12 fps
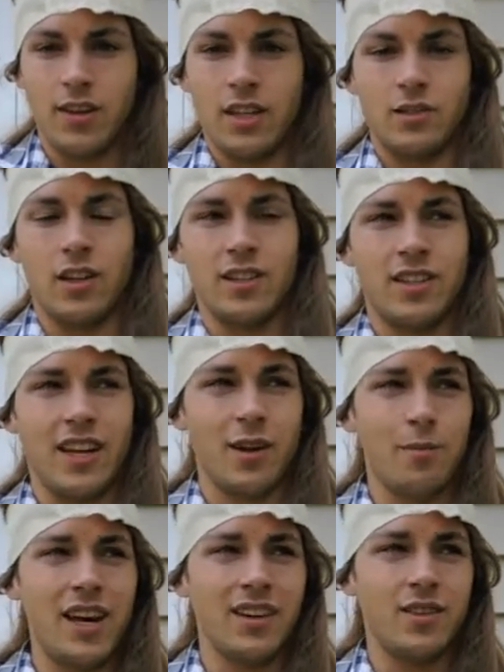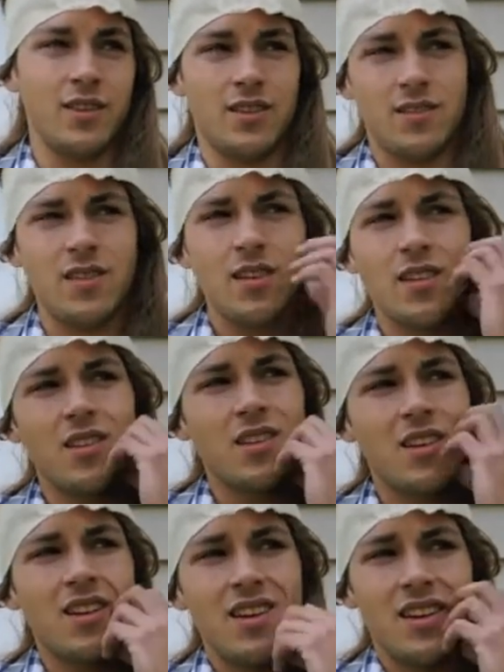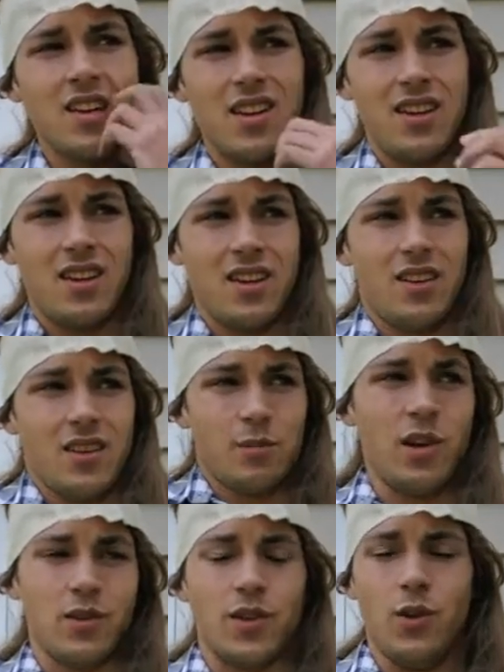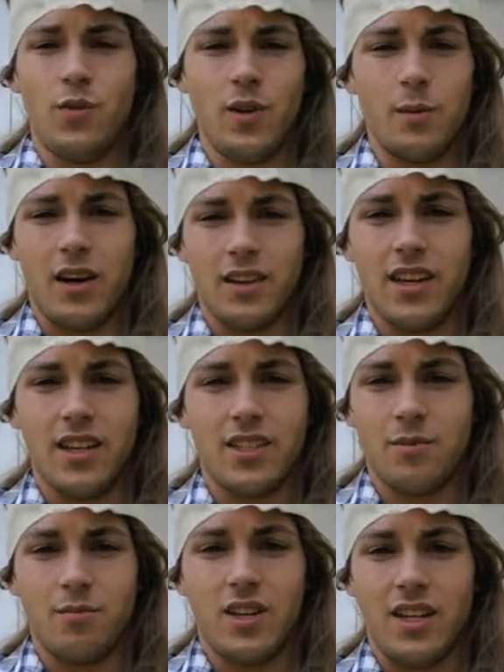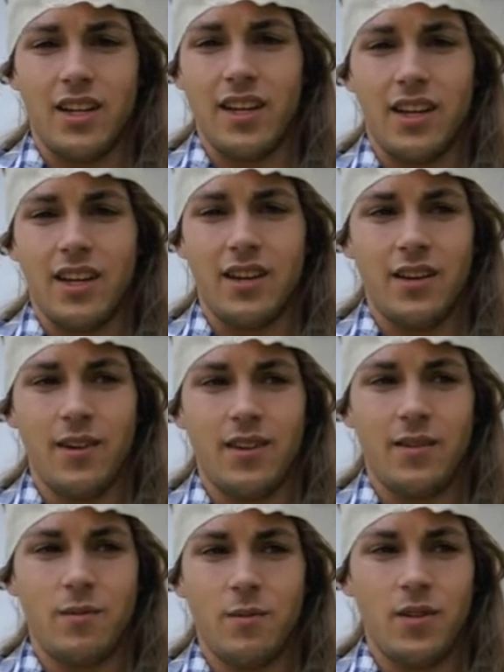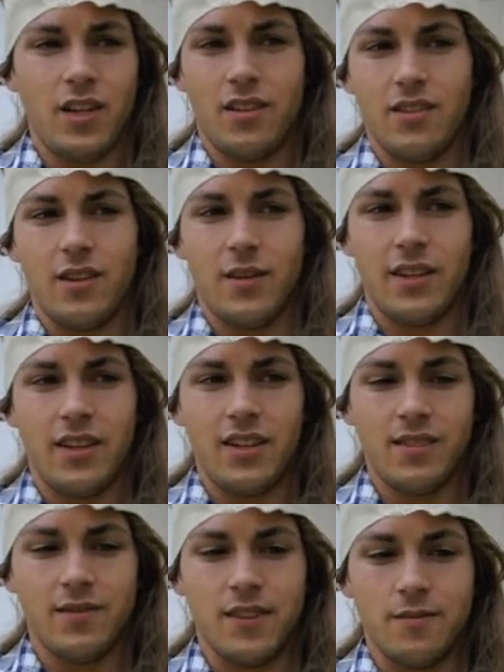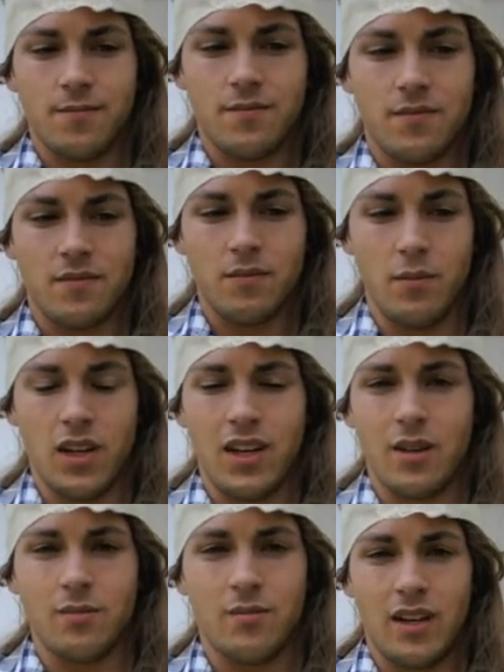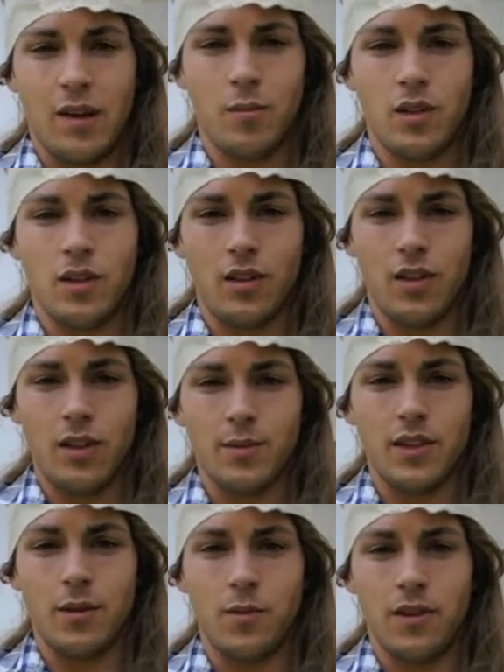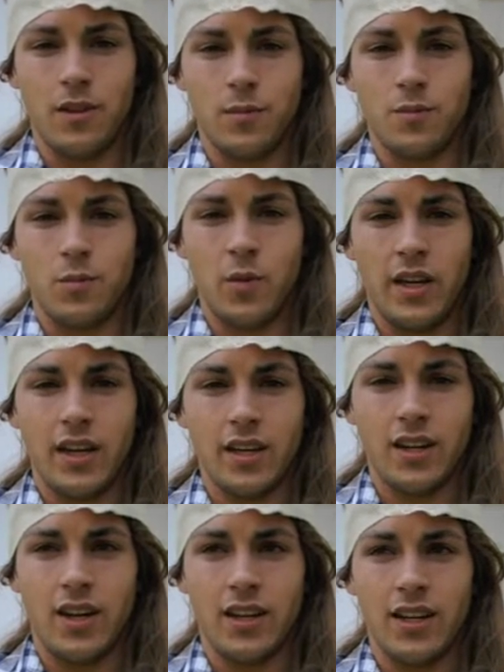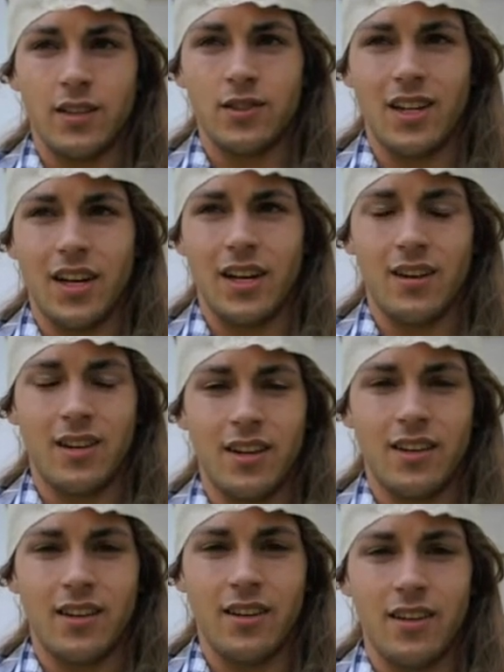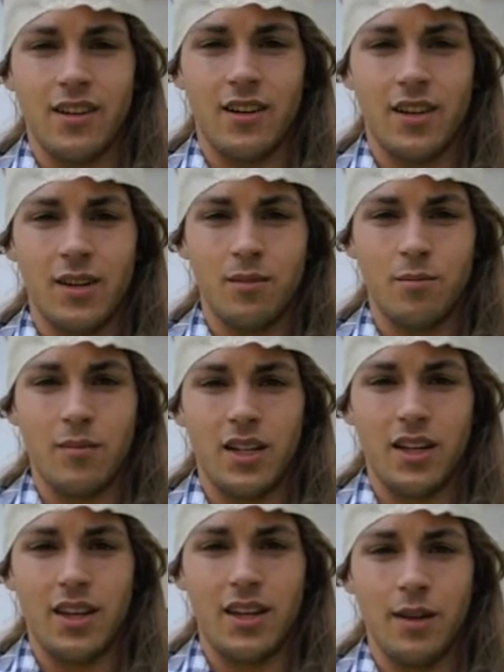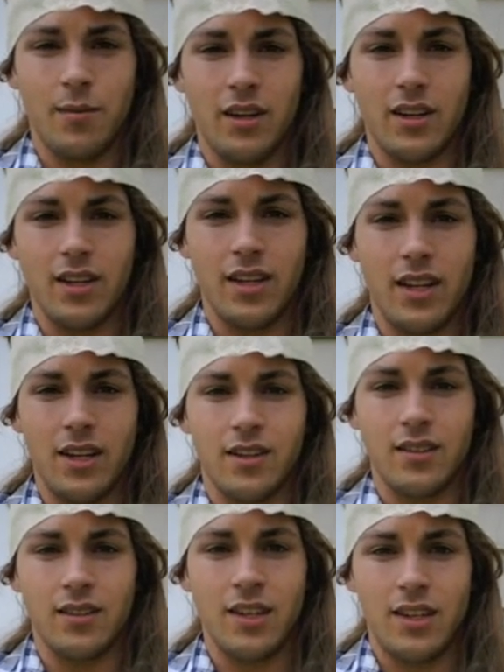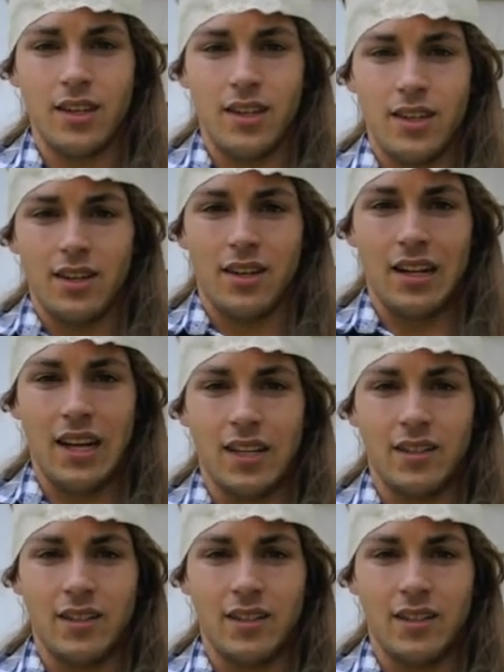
Trying to take it back to his middle school football days, and Buddy, he can't do it, and we all knew he couldn't. And Buddy, I'm a little upset with him. We had a knockdown drag out right there in the yard, and Buddy hit me in the head, and I